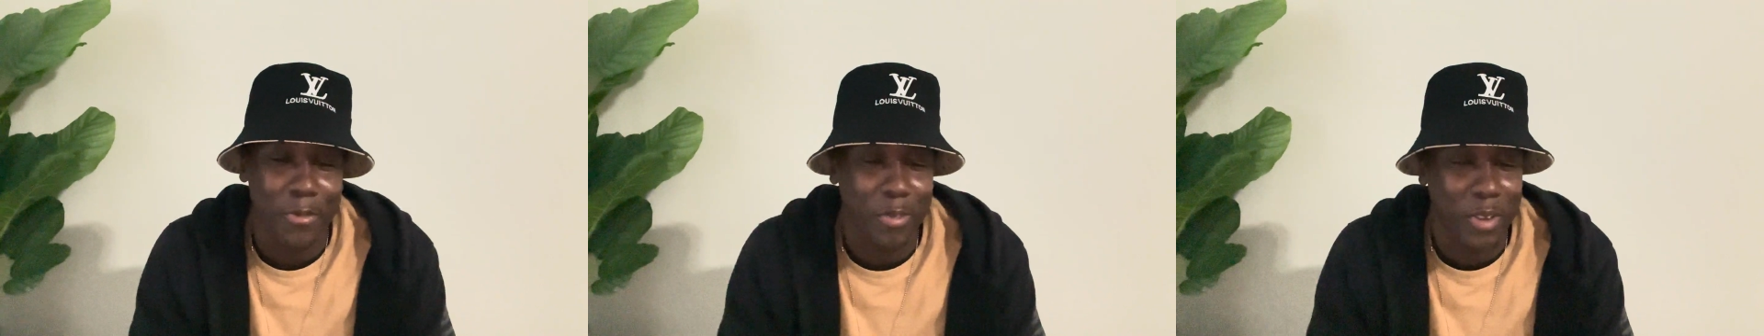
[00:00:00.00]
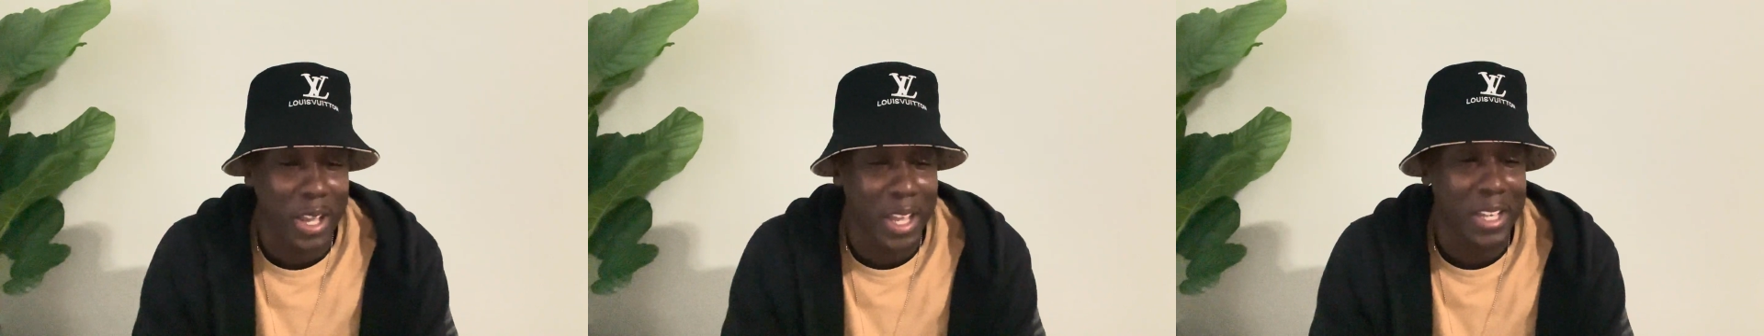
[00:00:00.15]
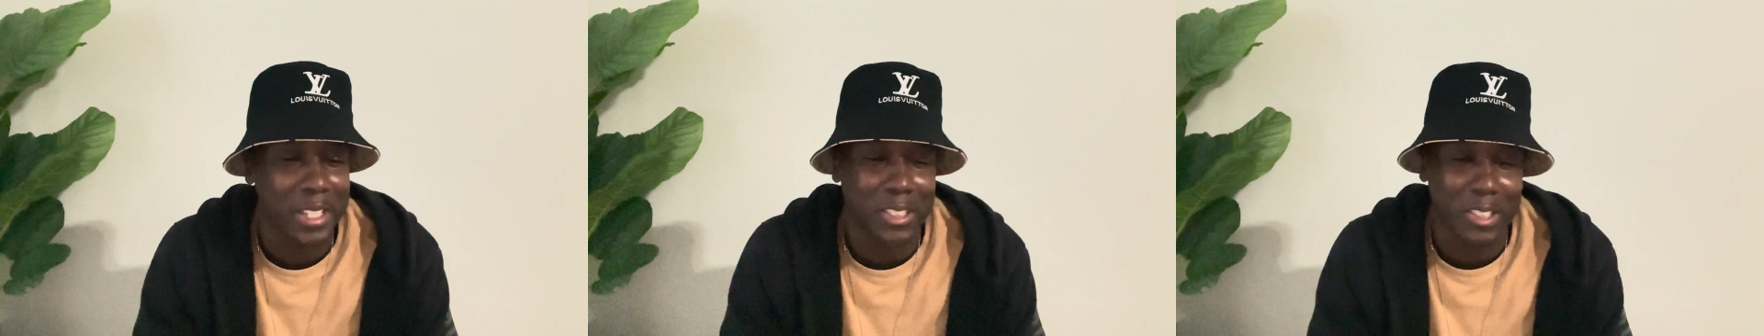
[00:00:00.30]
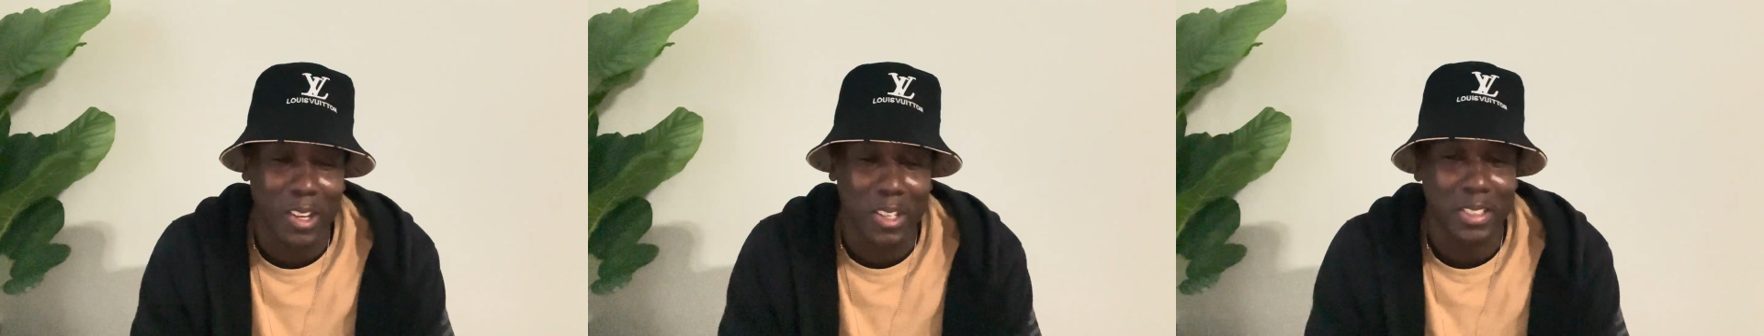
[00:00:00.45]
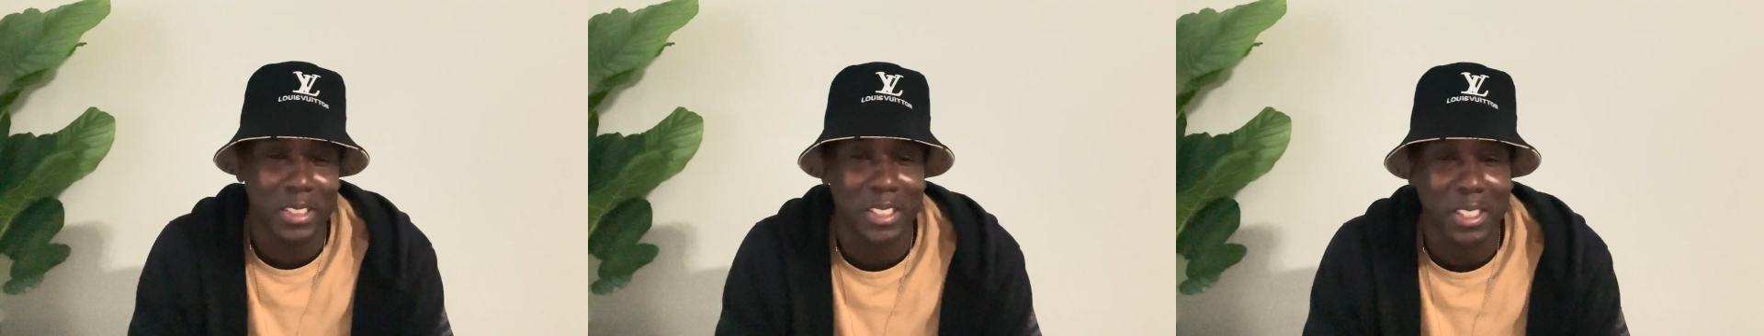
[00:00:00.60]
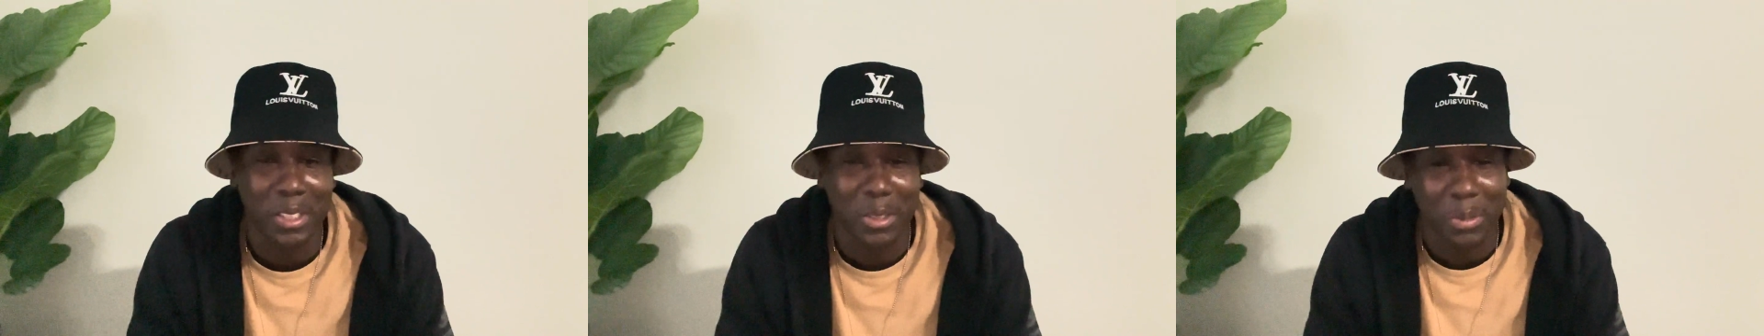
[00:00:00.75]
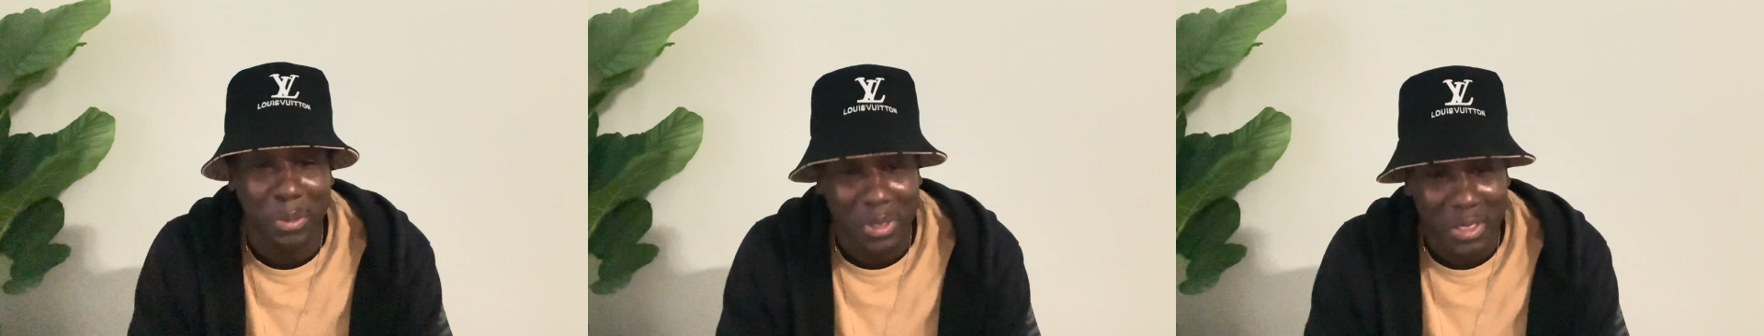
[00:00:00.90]
for HRC
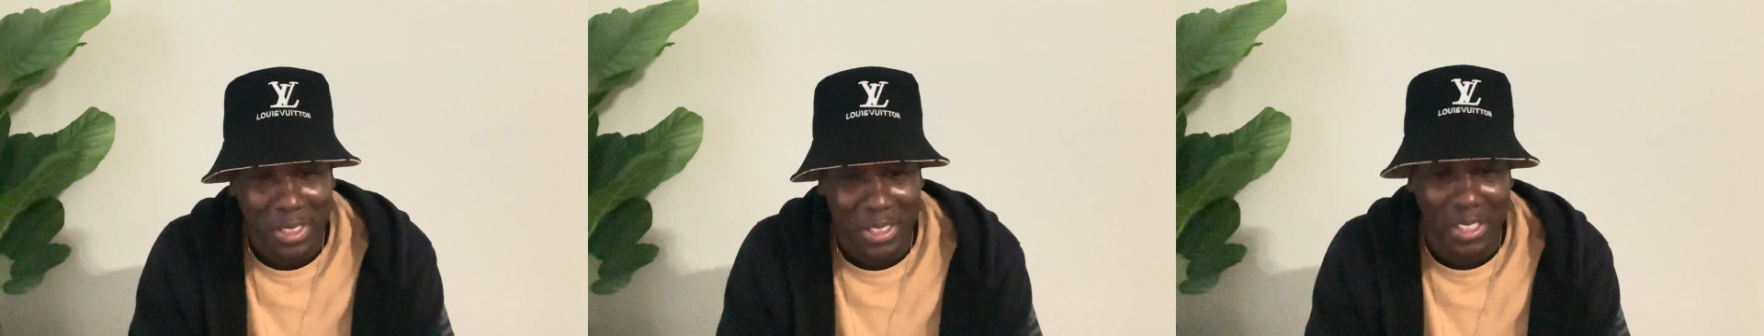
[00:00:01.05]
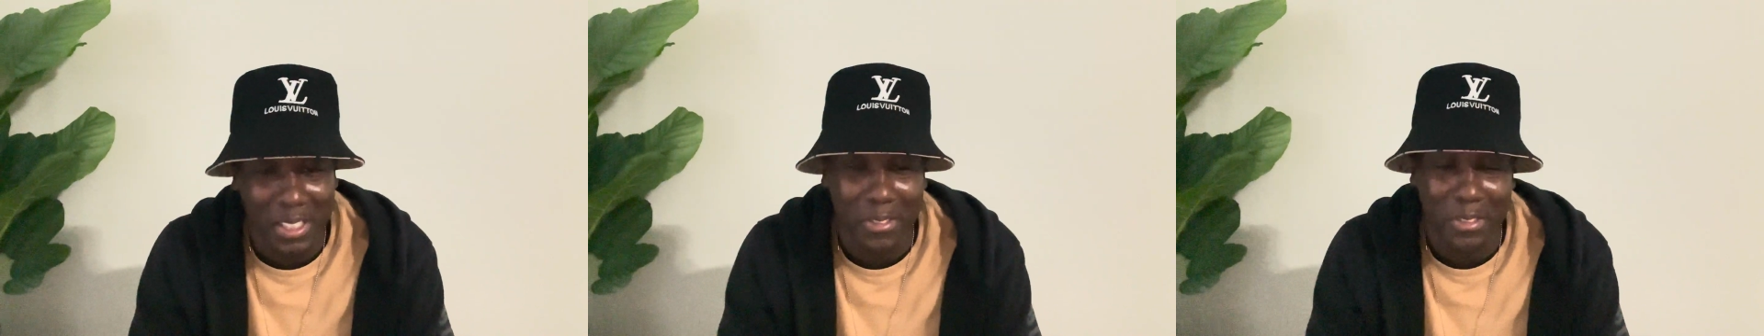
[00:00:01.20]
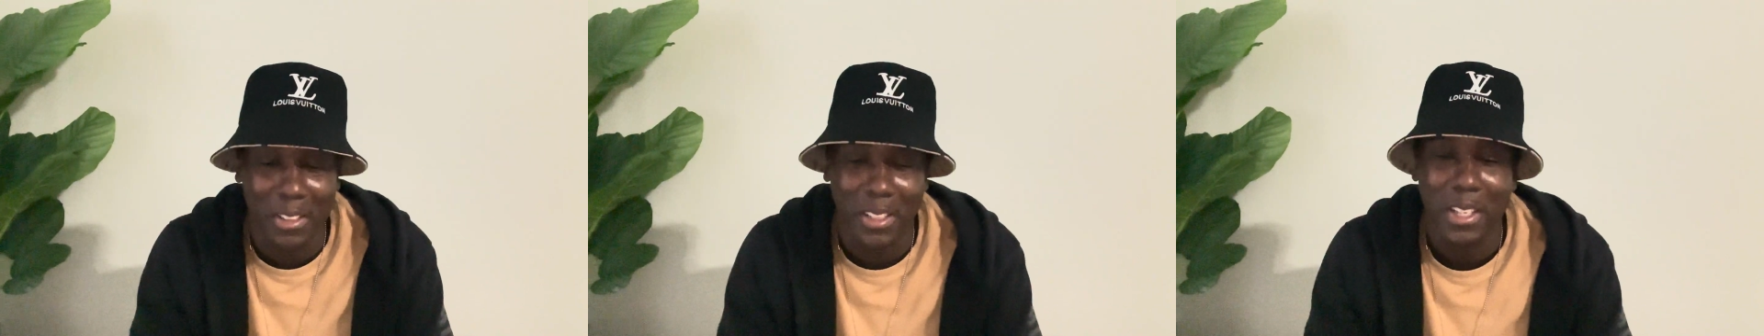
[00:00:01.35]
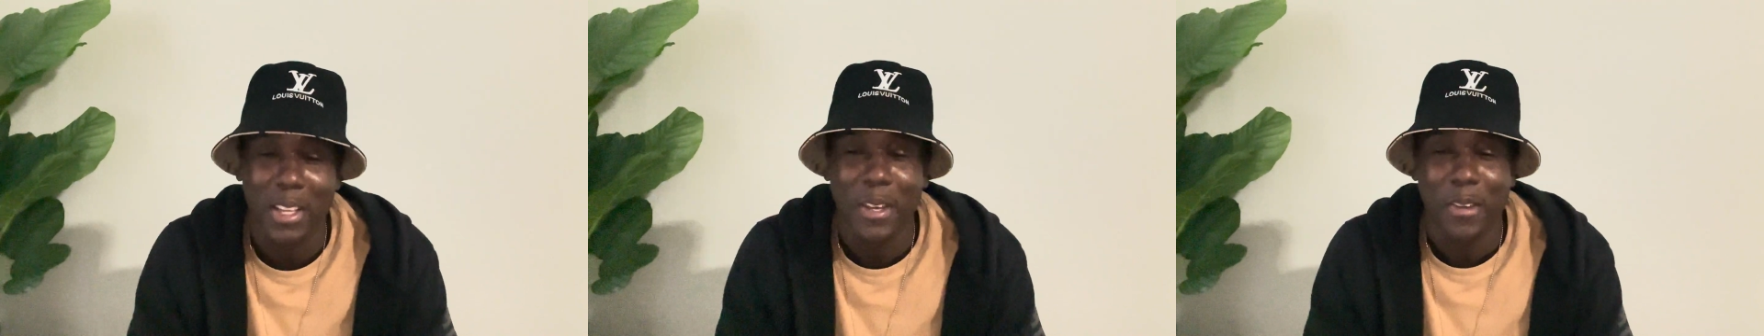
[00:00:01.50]
to receive it.